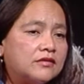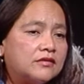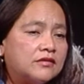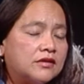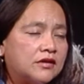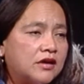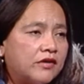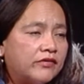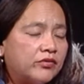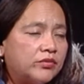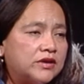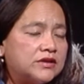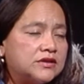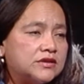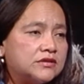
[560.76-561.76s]
the
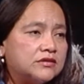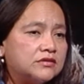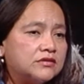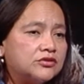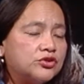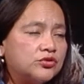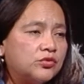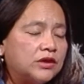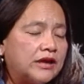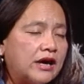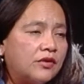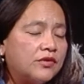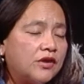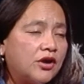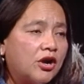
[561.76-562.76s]
government to
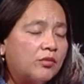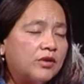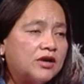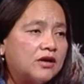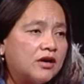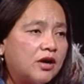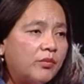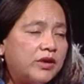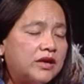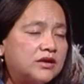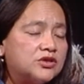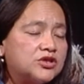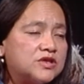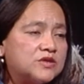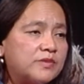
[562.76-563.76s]
allow the Army to come in
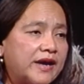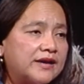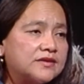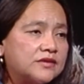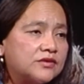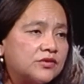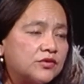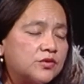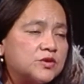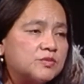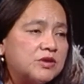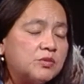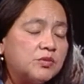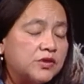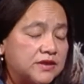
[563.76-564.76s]
and just massacre those
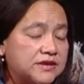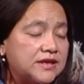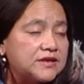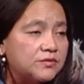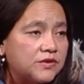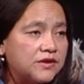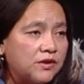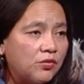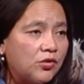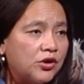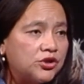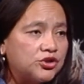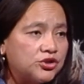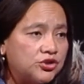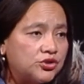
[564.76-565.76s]
people, because that's what they
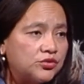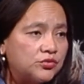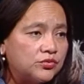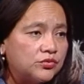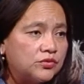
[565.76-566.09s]
wanted to do.